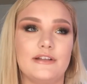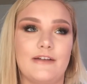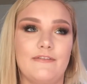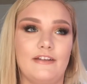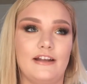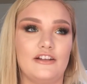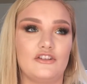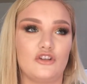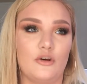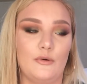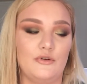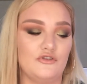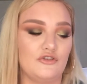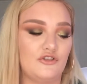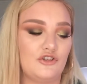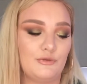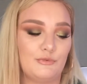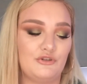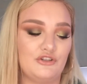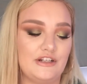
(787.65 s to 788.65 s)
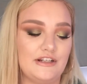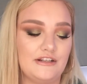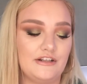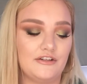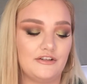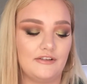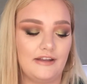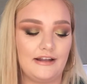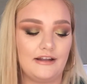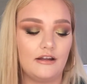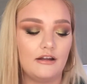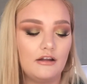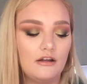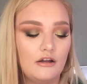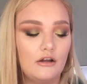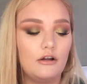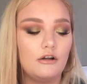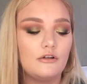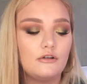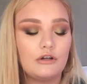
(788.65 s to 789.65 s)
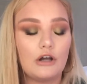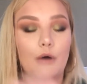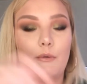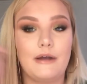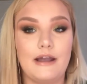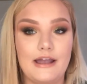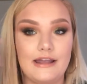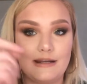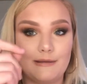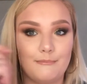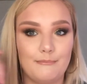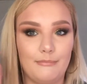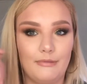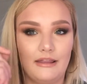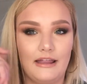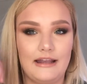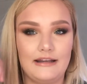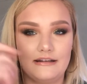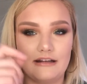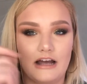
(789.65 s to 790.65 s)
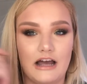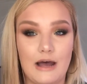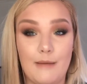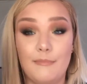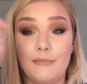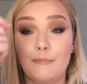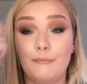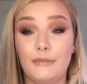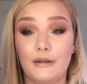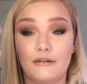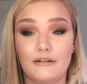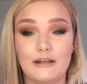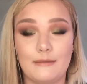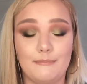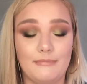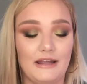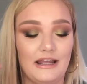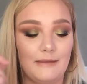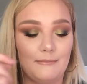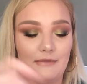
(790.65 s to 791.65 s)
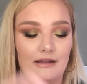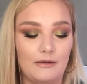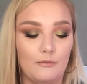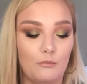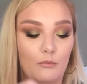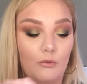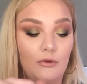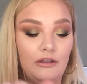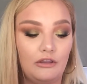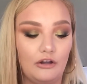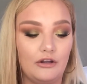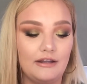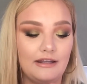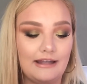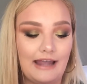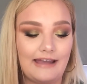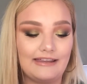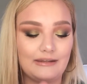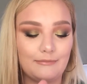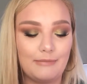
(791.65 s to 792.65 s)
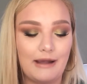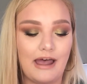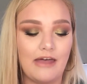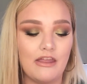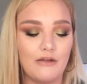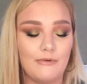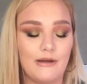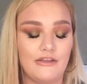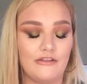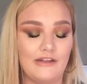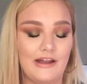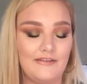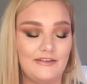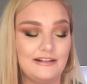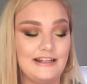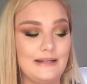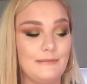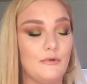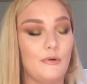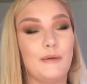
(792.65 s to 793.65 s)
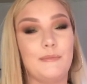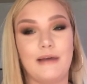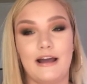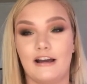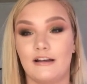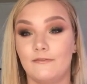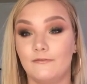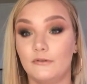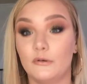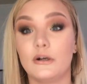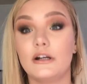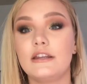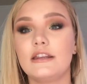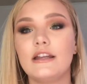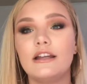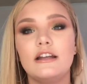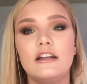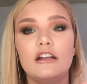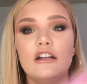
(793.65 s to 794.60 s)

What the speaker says: I feel like it's always just so much easier to like go in and blend up and build up pigment when looking at the palette rather than having to keep going back and forth.